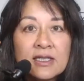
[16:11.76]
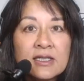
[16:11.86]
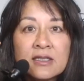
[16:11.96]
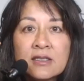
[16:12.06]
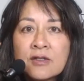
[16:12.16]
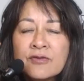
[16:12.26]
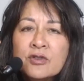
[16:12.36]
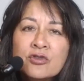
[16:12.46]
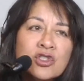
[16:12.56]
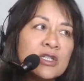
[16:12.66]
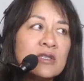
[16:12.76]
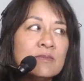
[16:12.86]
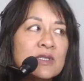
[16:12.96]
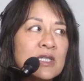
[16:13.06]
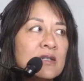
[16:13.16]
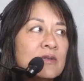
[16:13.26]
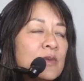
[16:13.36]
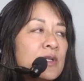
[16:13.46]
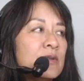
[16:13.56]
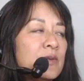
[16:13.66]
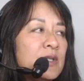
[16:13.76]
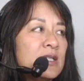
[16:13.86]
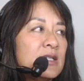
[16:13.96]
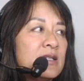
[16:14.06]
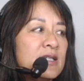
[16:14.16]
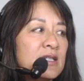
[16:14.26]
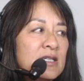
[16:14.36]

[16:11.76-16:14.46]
And yeah. So if you shut them down right away, like